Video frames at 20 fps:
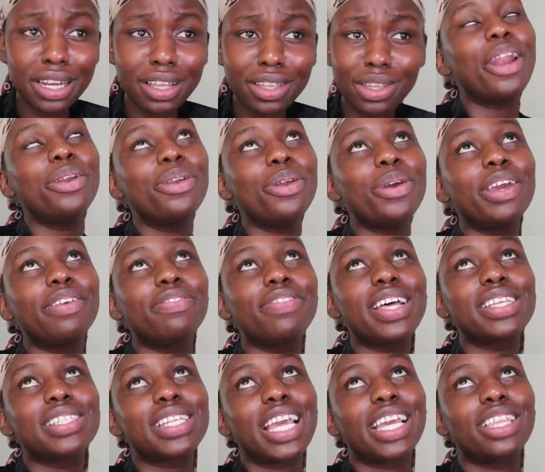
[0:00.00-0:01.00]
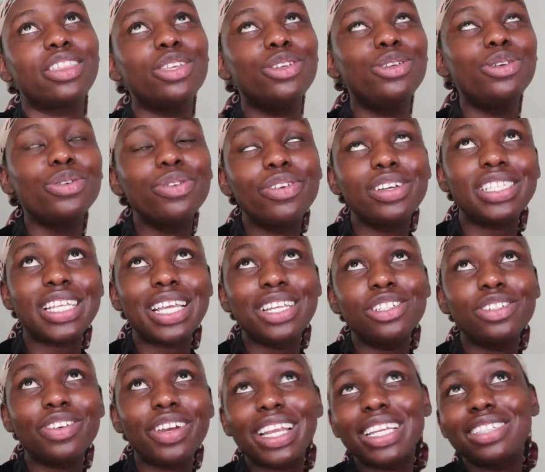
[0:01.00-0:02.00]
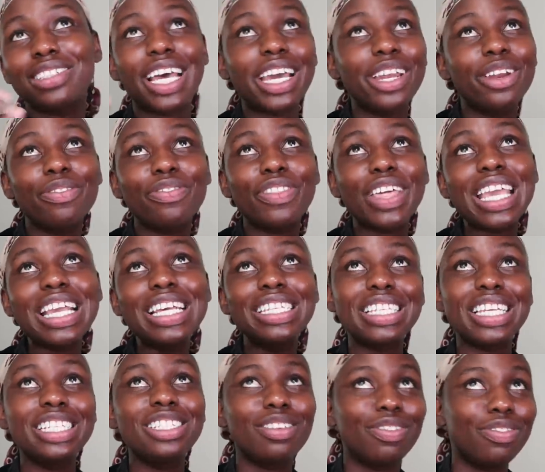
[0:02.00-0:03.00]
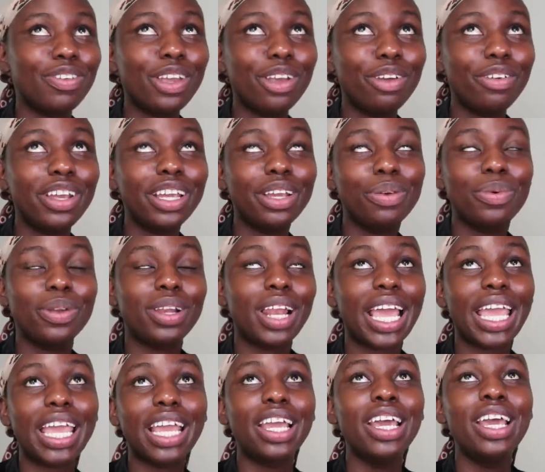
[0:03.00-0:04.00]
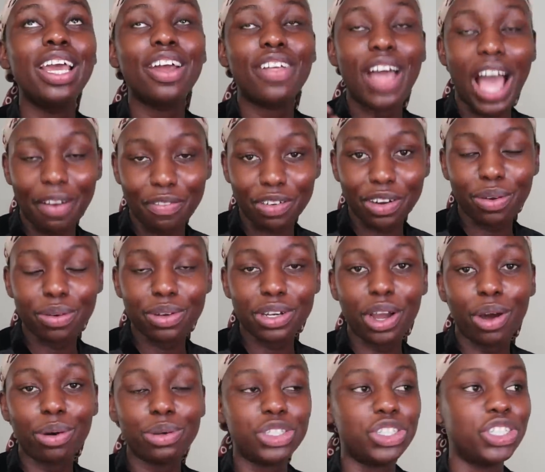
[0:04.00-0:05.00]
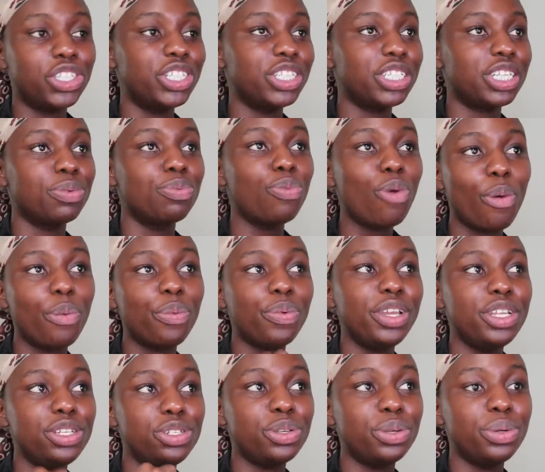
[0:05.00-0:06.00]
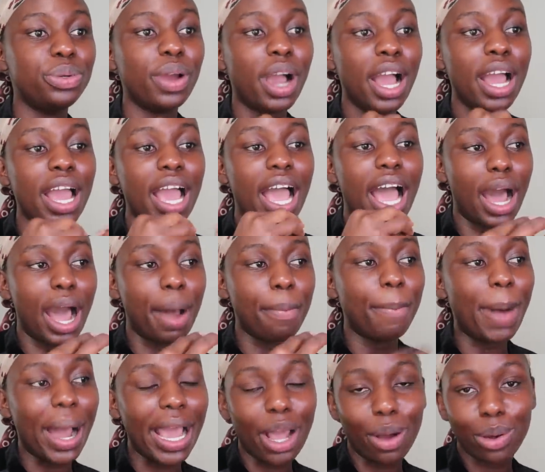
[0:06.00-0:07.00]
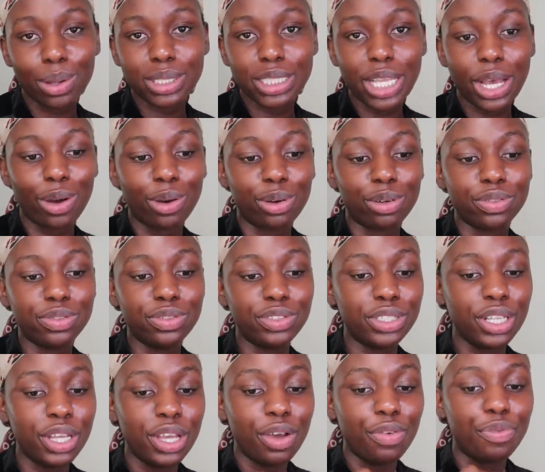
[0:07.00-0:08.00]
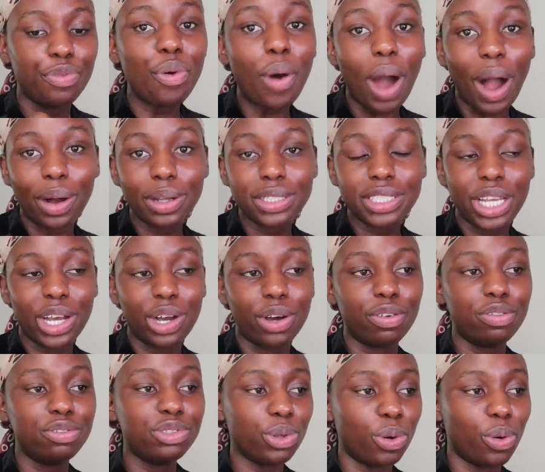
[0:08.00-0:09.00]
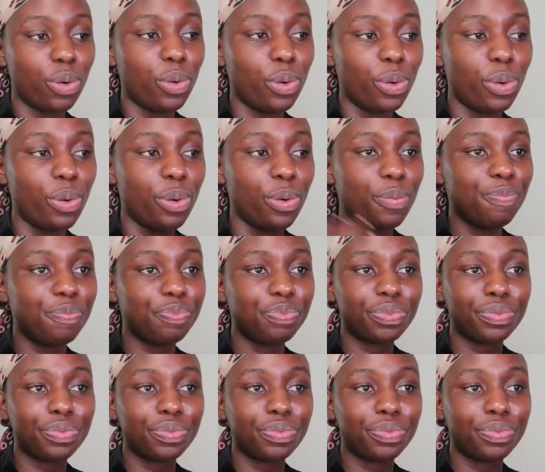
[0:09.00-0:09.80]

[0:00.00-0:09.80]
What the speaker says: I don't know if that's like the Eurocentric side of things interfering with like African cultures and what we do by ourselves, for ourselves, or